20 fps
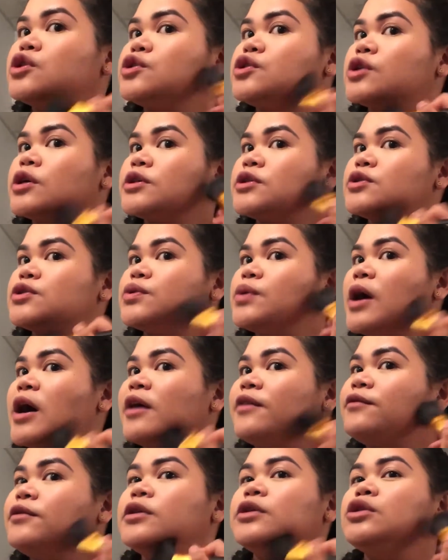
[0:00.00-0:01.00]
just to
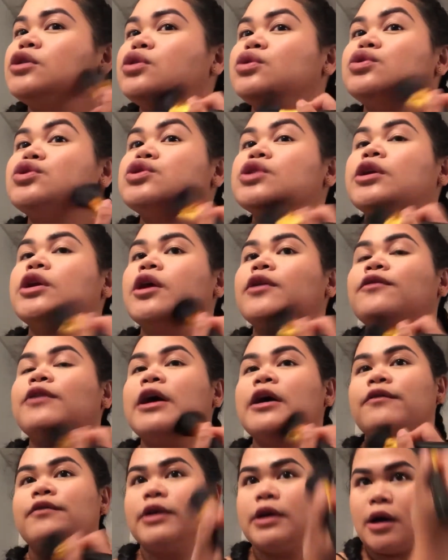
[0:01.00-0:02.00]
have the illusion of
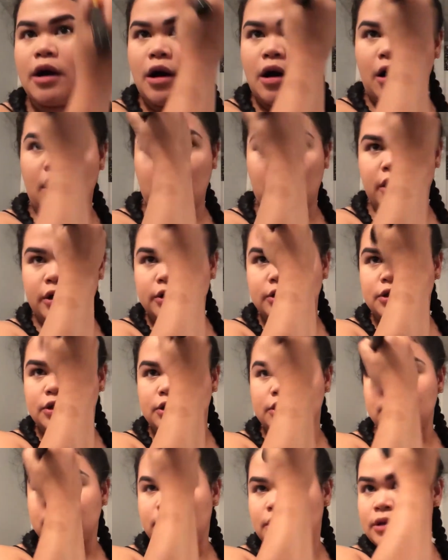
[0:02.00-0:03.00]
having a
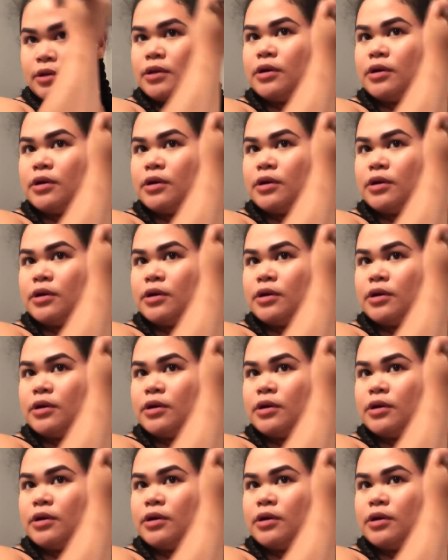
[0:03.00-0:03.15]
heart.